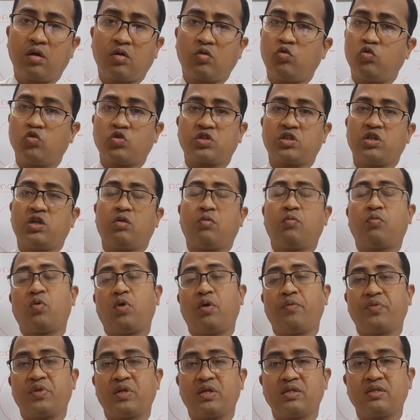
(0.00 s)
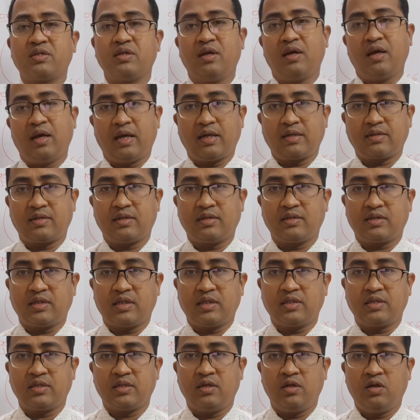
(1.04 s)
question from this
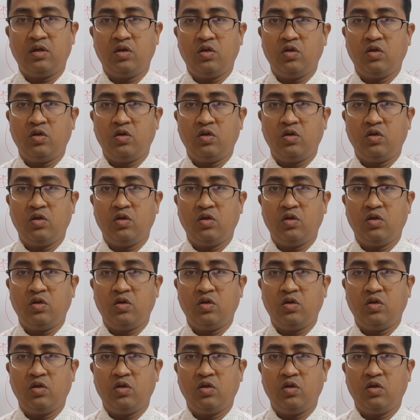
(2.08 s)
exercise.